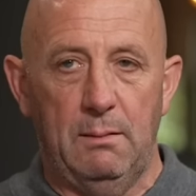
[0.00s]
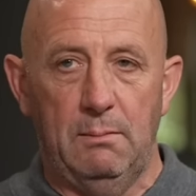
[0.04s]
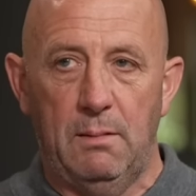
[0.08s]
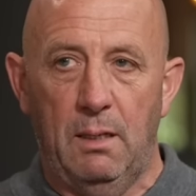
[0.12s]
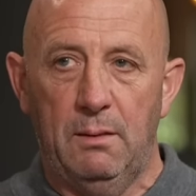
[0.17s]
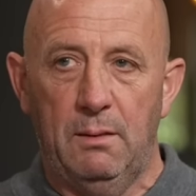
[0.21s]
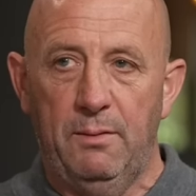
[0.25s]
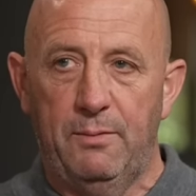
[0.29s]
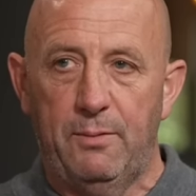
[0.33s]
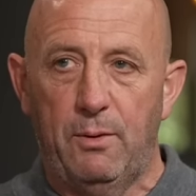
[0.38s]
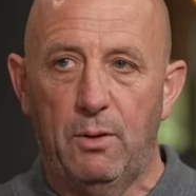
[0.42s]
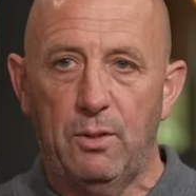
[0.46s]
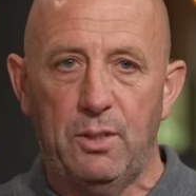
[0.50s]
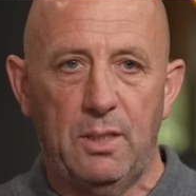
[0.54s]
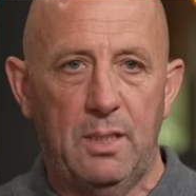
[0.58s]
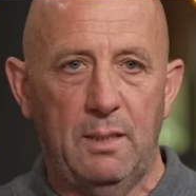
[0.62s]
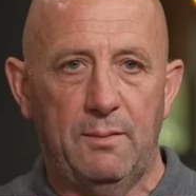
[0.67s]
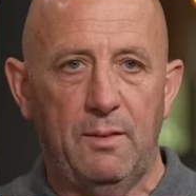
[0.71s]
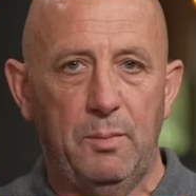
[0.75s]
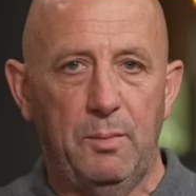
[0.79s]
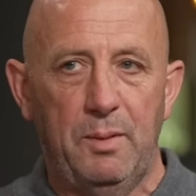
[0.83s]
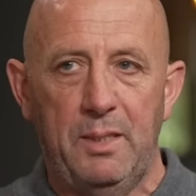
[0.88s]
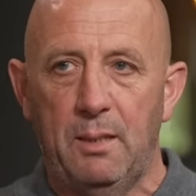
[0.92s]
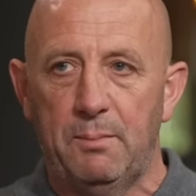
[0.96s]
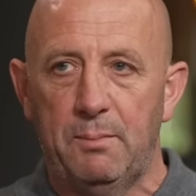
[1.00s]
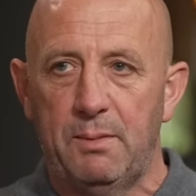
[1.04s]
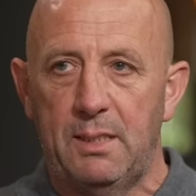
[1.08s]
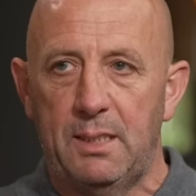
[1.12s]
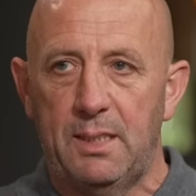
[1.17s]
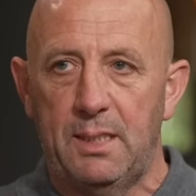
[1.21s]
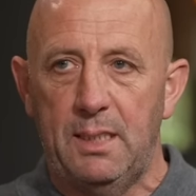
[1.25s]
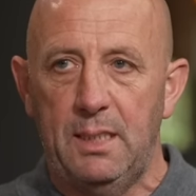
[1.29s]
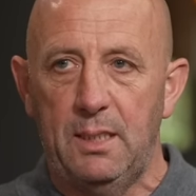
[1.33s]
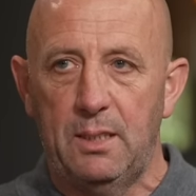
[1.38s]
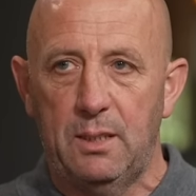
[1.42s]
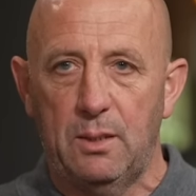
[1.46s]
unfortunately, I've not been up to
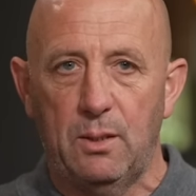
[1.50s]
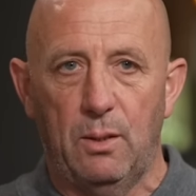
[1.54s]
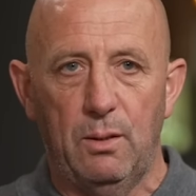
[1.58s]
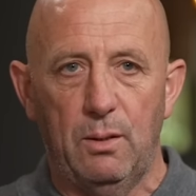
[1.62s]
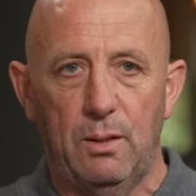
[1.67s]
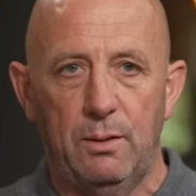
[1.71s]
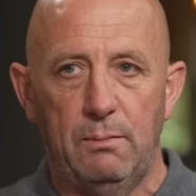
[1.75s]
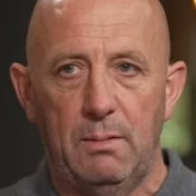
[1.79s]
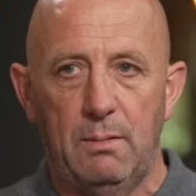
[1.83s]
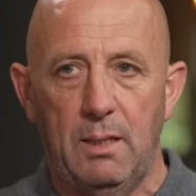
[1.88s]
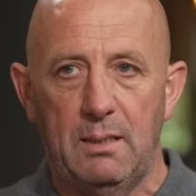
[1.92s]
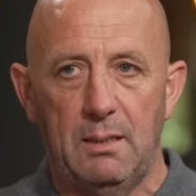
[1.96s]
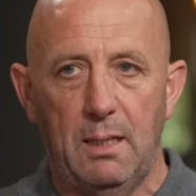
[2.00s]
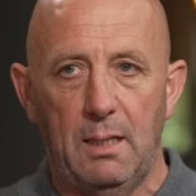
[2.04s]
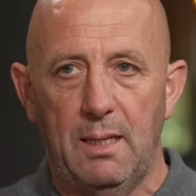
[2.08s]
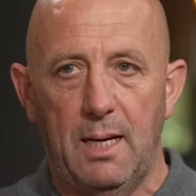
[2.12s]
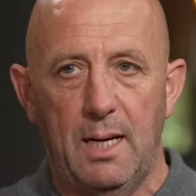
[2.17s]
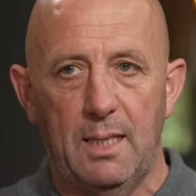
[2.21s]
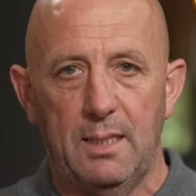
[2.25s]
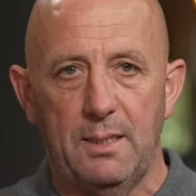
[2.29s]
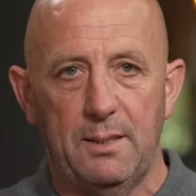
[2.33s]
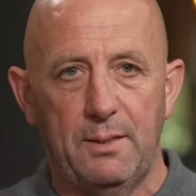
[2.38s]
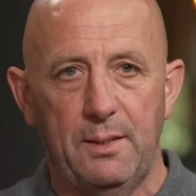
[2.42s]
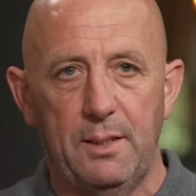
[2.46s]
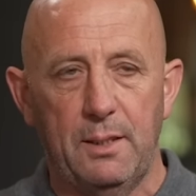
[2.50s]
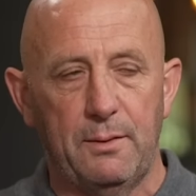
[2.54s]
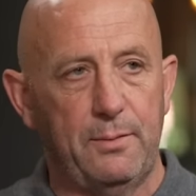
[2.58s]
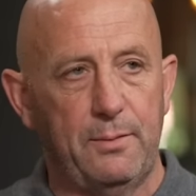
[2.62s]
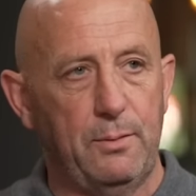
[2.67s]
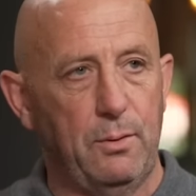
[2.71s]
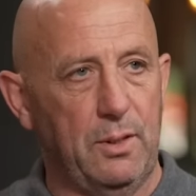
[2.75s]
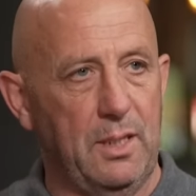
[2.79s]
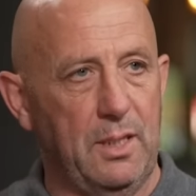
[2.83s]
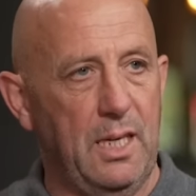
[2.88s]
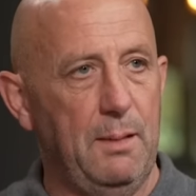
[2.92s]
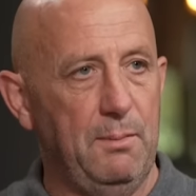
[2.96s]
see Scotland in the last three or
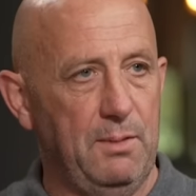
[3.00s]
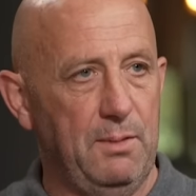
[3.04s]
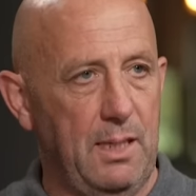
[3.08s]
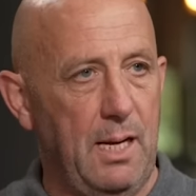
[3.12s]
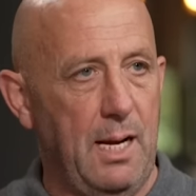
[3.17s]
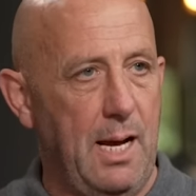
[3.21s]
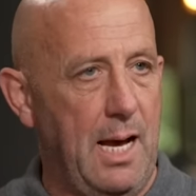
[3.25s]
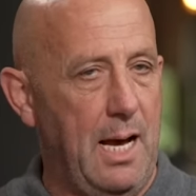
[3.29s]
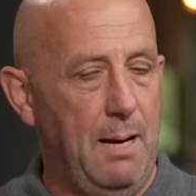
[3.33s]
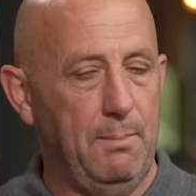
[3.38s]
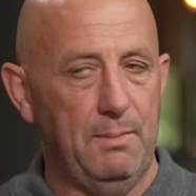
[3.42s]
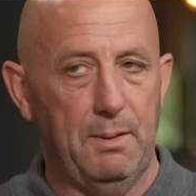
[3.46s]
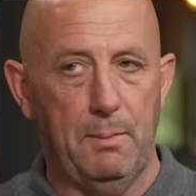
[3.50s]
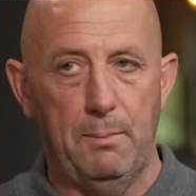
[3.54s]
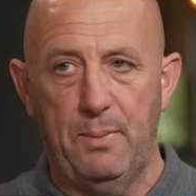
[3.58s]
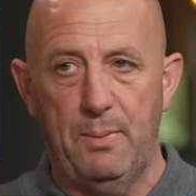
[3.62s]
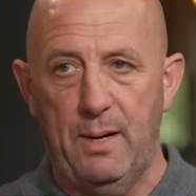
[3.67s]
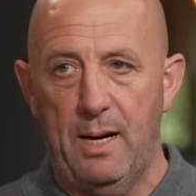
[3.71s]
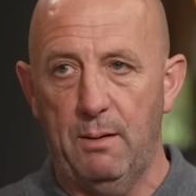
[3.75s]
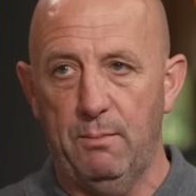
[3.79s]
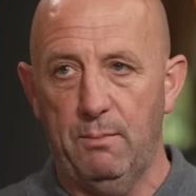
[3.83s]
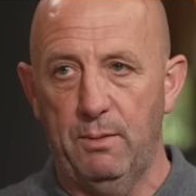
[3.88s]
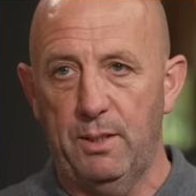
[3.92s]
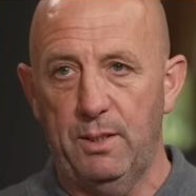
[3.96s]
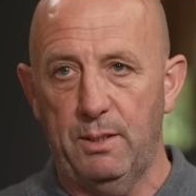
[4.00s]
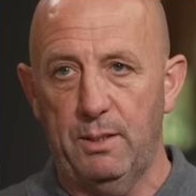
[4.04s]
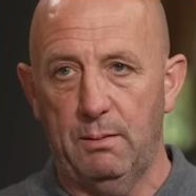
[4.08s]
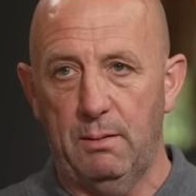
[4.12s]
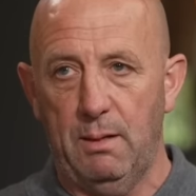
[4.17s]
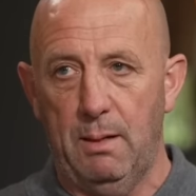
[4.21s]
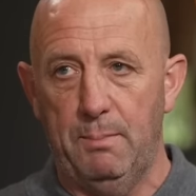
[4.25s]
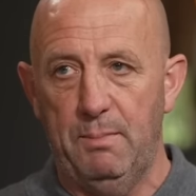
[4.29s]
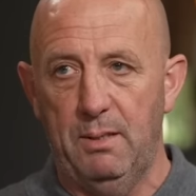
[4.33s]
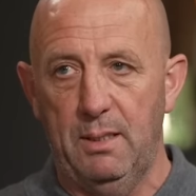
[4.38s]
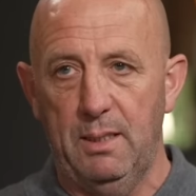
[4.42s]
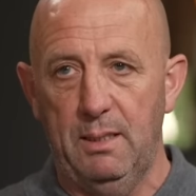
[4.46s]
four games at Hampden Park, which
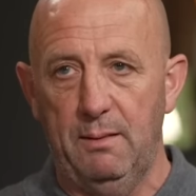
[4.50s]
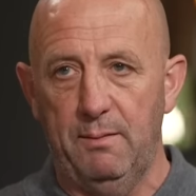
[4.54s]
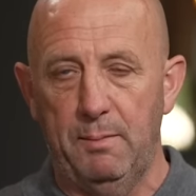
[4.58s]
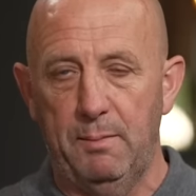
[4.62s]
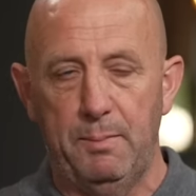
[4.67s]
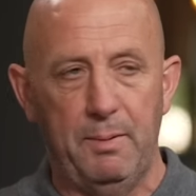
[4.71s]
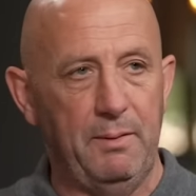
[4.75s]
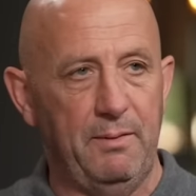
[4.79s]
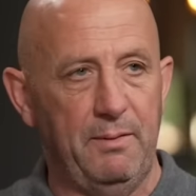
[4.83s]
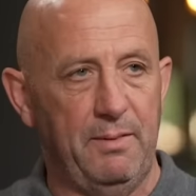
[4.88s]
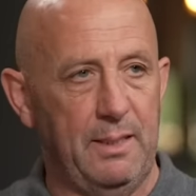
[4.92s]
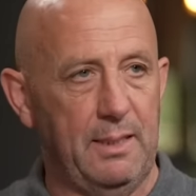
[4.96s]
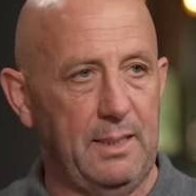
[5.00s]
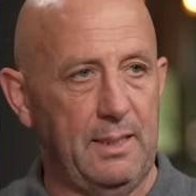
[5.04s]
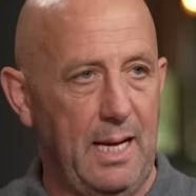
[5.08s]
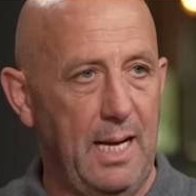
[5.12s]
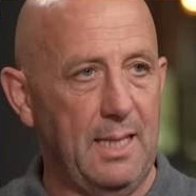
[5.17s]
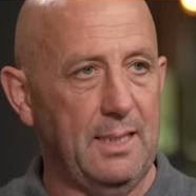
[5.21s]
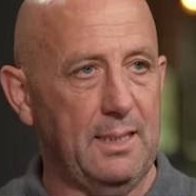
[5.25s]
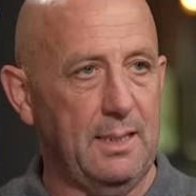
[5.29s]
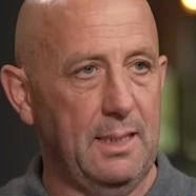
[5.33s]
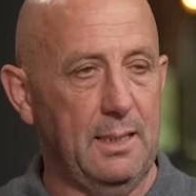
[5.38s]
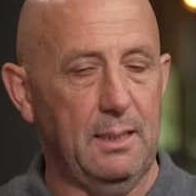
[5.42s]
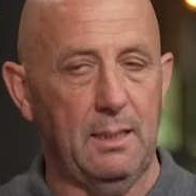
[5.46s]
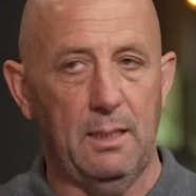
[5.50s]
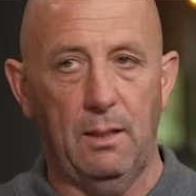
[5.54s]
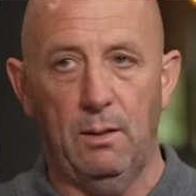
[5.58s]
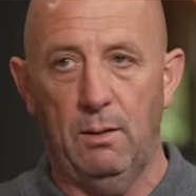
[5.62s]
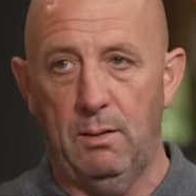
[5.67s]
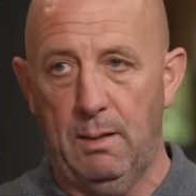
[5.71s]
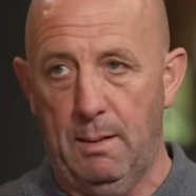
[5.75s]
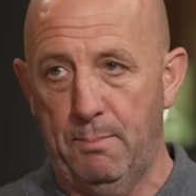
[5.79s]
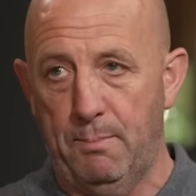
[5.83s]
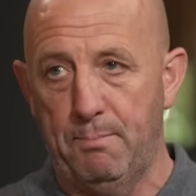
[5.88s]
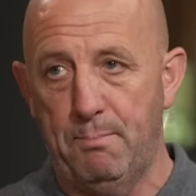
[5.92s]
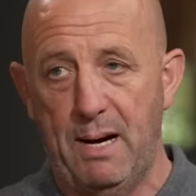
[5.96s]
I believe have been fantastic,
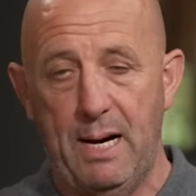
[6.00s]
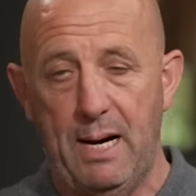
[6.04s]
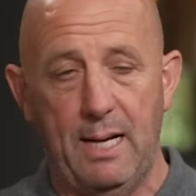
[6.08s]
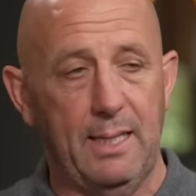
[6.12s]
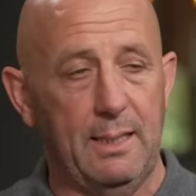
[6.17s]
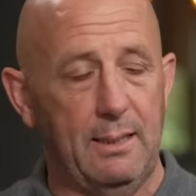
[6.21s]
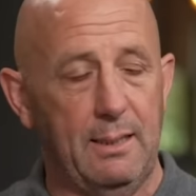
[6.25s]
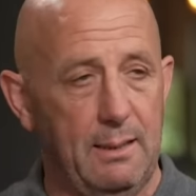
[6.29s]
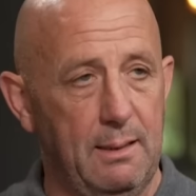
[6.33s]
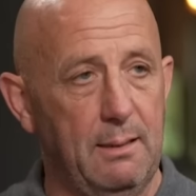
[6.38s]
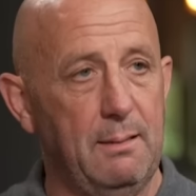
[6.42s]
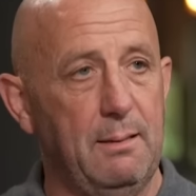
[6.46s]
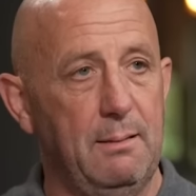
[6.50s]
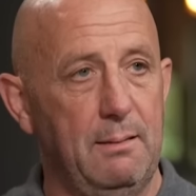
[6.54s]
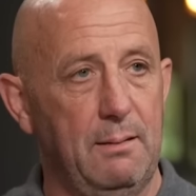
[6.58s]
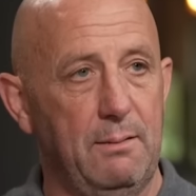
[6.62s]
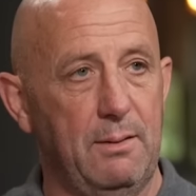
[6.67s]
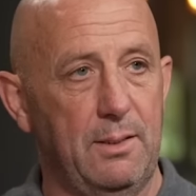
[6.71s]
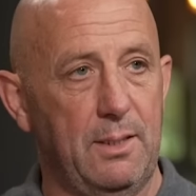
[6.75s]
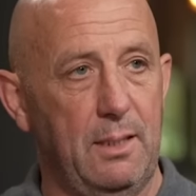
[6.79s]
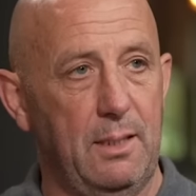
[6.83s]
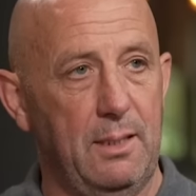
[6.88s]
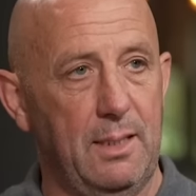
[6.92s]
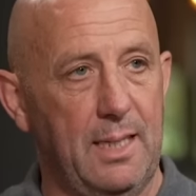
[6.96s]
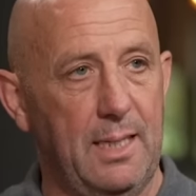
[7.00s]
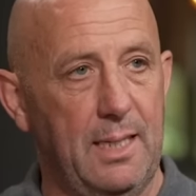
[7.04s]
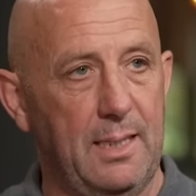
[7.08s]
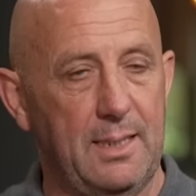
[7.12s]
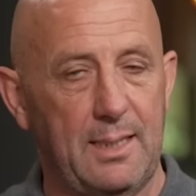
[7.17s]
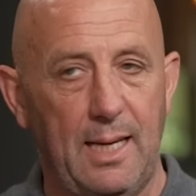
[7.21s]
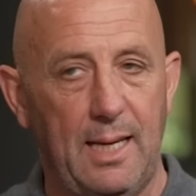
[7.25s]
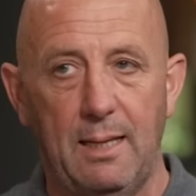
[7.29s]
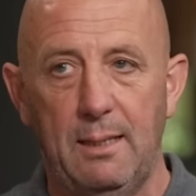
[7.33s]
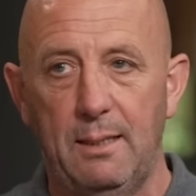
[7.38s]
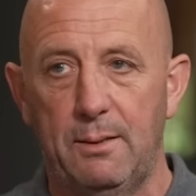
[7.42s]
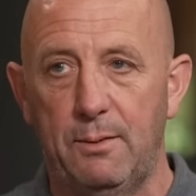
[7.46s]
barring the result
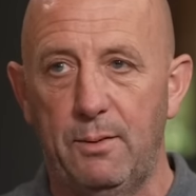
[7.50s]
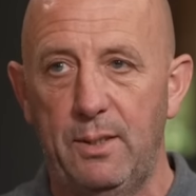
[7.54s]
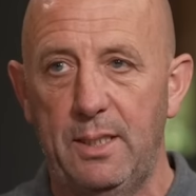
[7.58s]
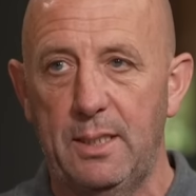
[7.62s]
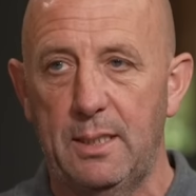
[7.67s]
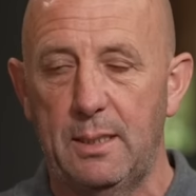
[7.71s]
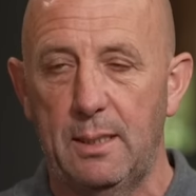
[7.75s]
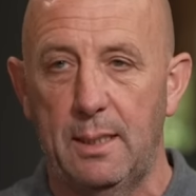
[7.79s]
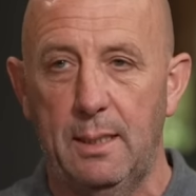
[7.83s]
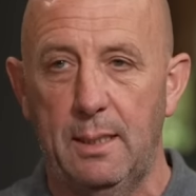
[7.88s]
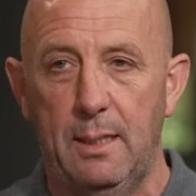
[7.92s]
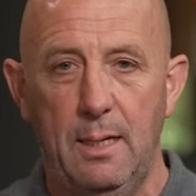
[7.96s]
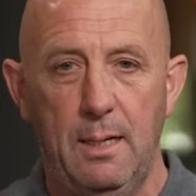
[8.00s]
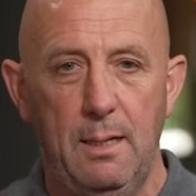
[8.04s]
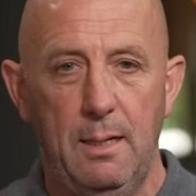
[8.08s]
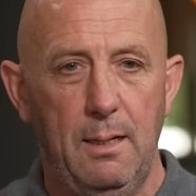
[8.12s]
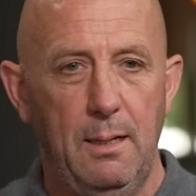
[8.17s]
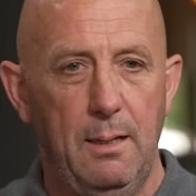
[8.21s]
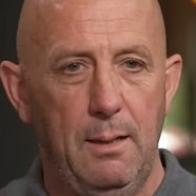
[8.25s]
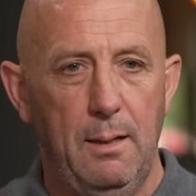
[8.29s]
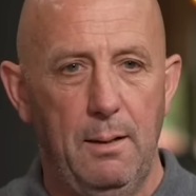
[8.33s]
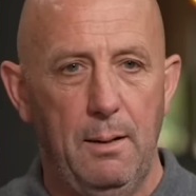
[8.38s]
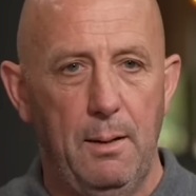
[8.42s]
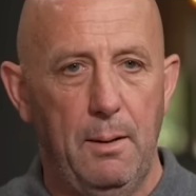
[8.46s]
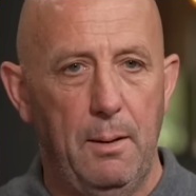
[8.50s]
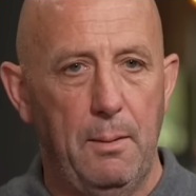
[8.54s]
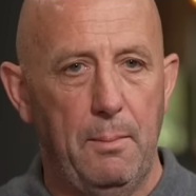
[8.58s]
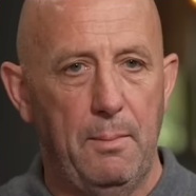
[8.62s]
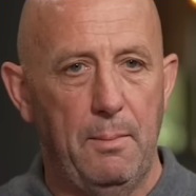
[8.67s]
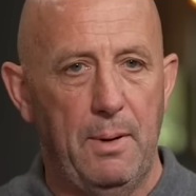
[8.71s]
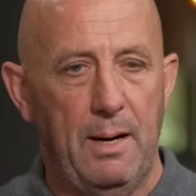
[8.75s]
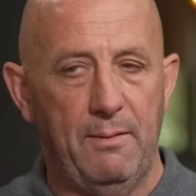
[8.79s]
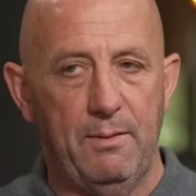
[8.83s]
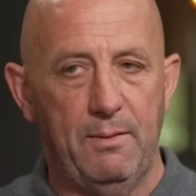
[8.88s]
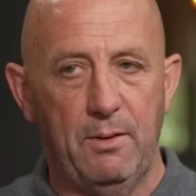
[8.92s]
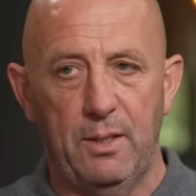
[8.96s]
against England recently.
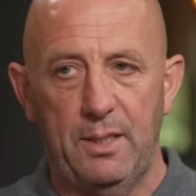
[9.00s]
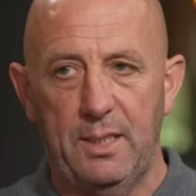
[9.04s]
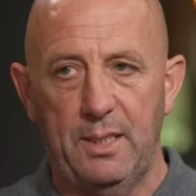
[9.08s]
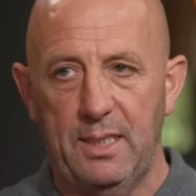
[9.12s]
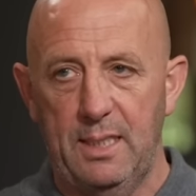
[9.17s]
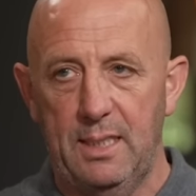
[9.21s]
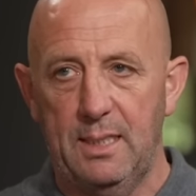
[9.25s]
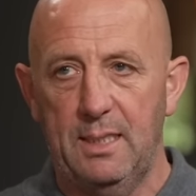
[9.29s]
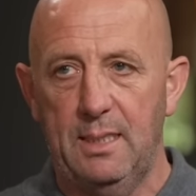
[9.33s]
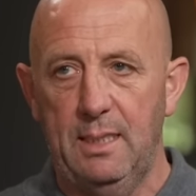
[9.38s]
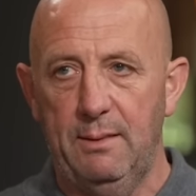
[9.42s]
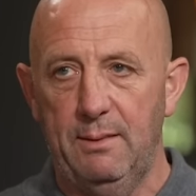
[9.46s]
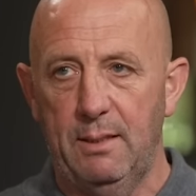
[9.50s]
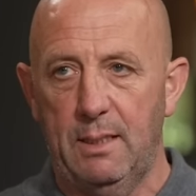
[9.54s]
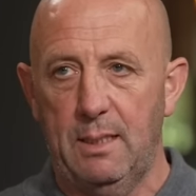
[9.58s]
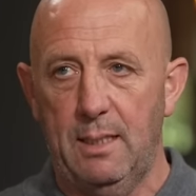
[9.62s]
But I've got to say, Stevie